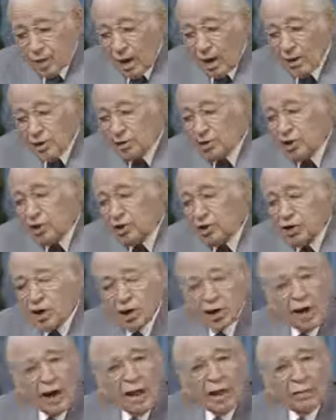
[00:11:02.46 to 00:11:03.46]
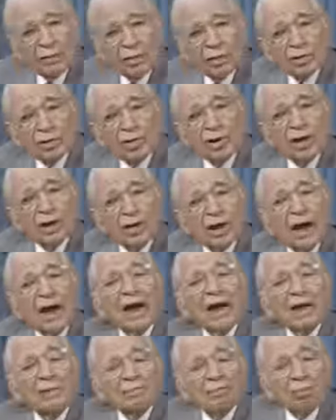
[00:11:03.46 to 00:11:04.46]
And she said I was
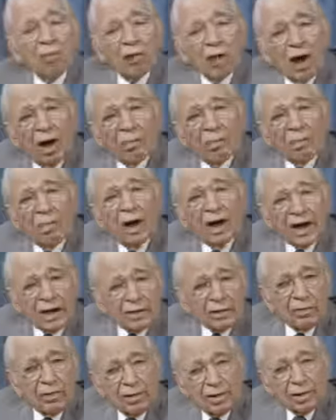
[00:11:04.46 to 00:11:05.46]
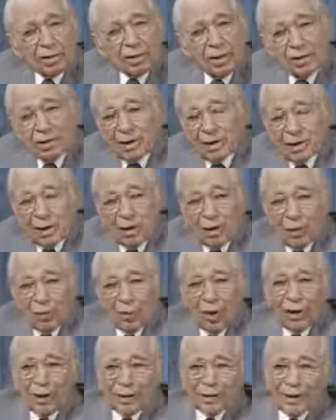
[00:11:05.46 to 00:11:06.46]
plumb ignorant.
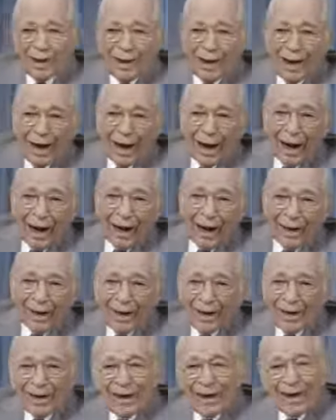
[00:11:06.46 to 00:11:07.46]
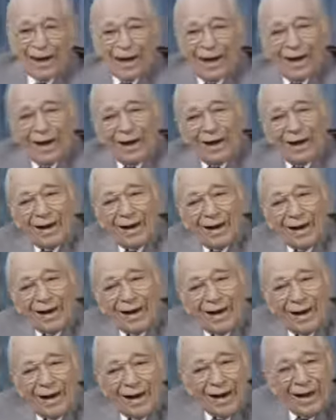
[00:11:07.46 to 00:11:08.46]
Well, I
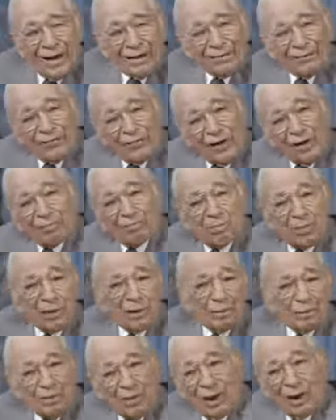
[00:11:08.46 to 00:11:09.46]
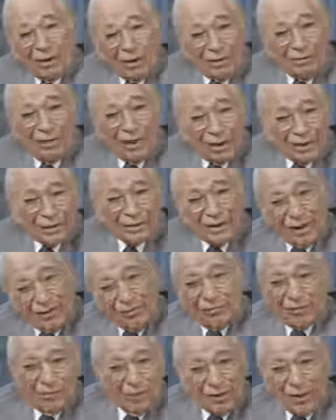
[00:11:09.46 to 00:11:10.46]
had felt pretty proud of
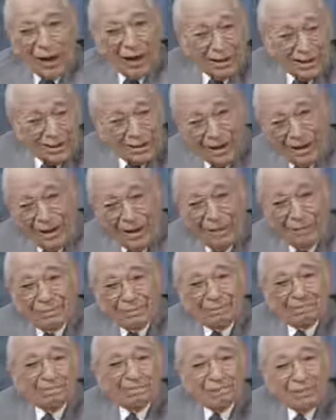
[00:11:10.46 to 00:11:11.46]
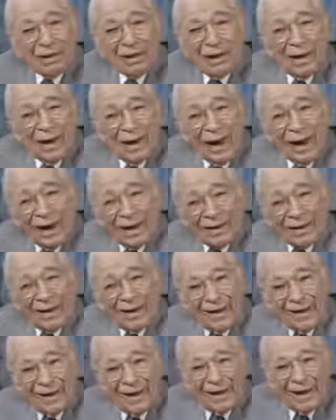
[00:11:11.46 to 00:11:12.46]
myself at that time, and
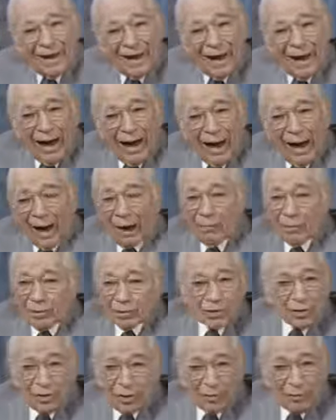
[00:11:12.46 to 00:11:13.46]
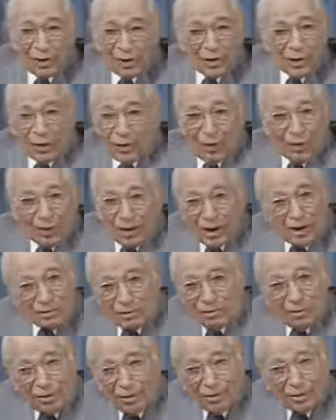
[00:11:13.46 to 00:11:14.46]
I wasn't going to be called
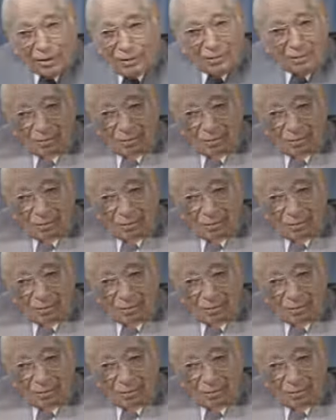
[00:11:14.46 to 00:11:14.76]
ignorant.